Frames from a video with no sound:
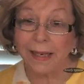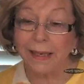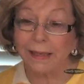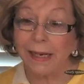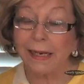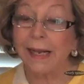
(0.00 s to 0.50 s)
and
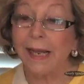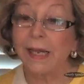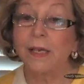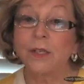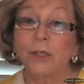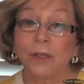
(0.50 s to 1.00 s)
an
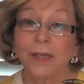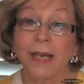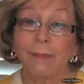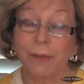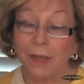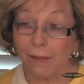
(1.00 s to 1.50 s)
angel
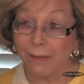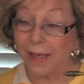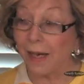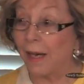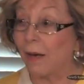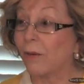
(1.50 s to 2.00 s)
kept coming
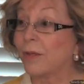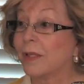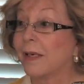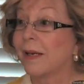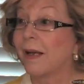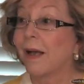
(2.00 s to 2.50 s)
out
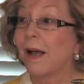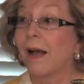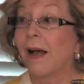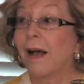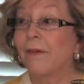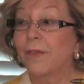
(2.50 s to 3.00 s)

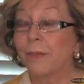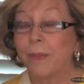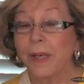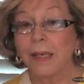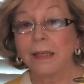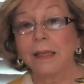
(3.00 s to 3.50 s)
of the
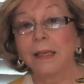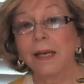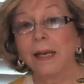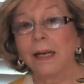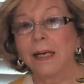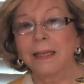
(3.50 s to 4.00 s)
painting,
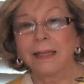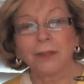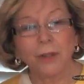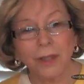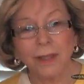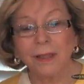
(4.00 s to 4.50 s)
and I
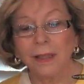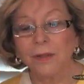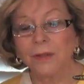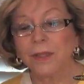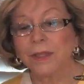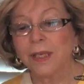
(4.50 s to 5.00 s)
couldn't
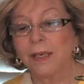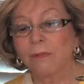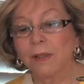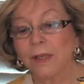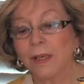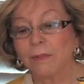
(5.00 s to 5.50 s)
understand
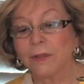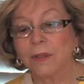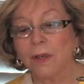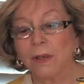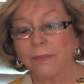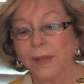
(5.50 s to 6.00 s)
what that was
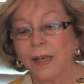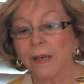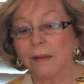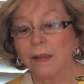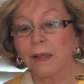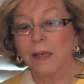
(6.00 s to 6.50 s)
all
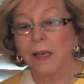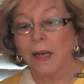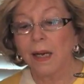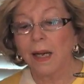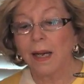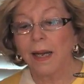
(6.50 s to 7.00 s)
about.
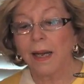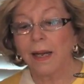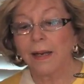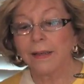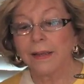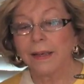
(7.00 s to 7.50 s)

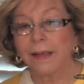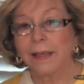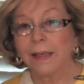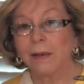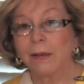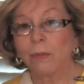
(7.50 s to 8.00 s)
And
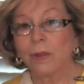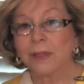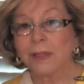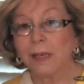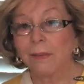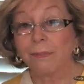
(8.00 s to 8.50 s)
it
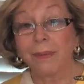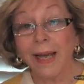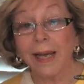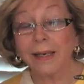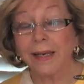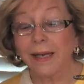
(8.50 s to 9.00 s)
was a
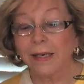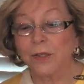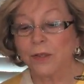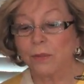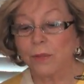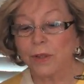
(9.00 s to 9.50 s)
black
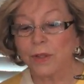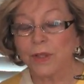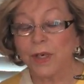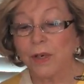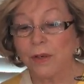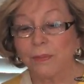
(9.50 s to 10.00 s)
angel, which
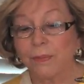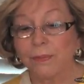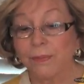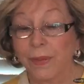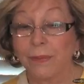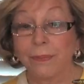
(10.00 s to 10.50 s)
scared
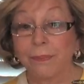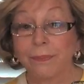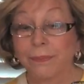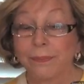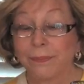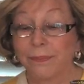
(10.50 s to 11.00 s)
me
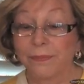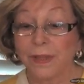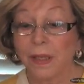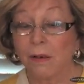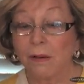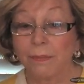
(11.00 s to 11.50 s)

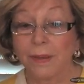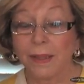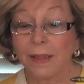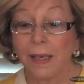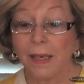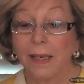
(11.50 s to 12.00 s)

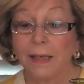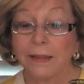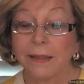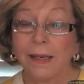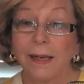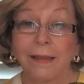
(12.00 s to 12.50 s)
terribly,
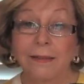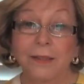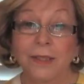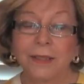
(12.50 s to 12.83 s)
and I